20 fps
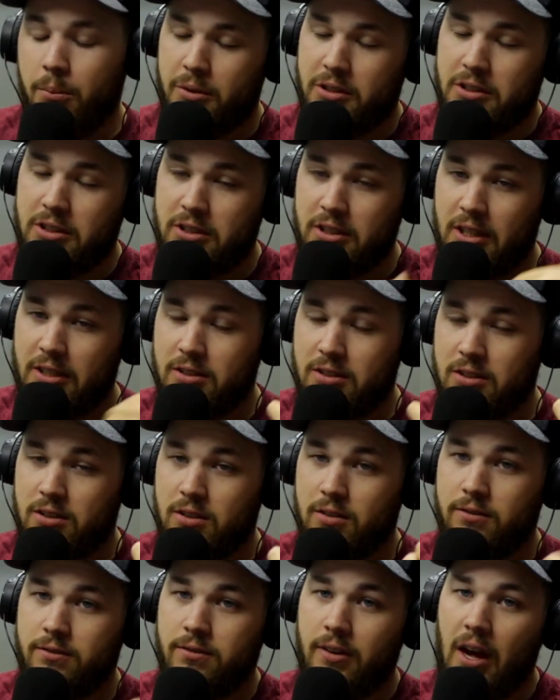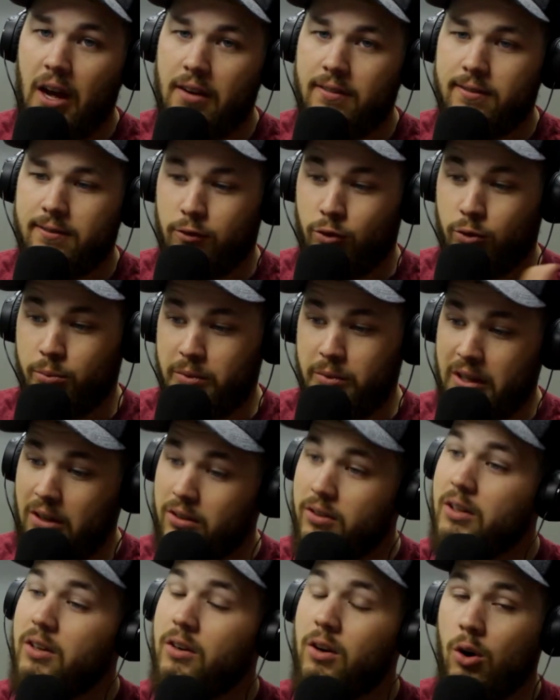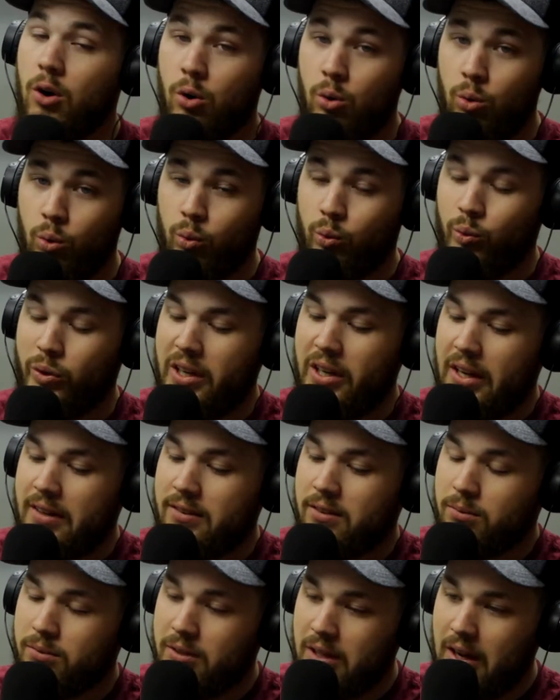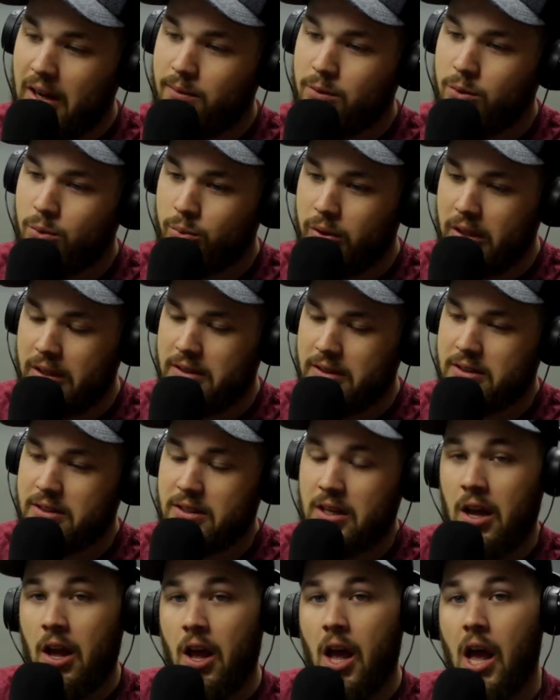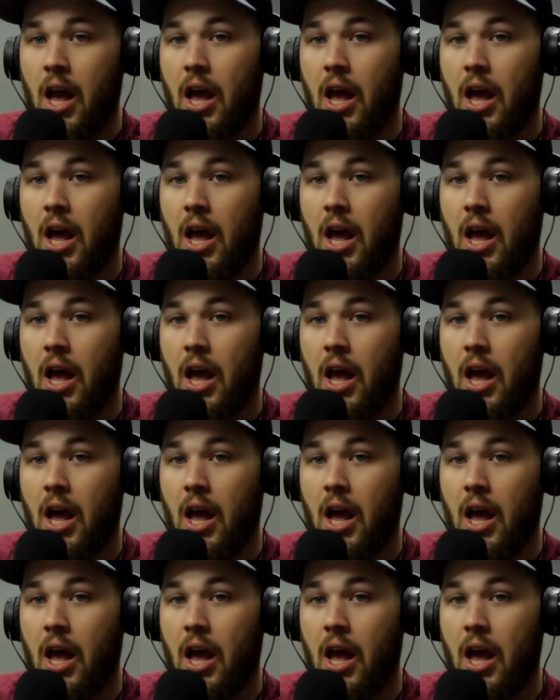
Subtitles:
But she changed it to 5 for me. I was like, cool. We got some time to waste.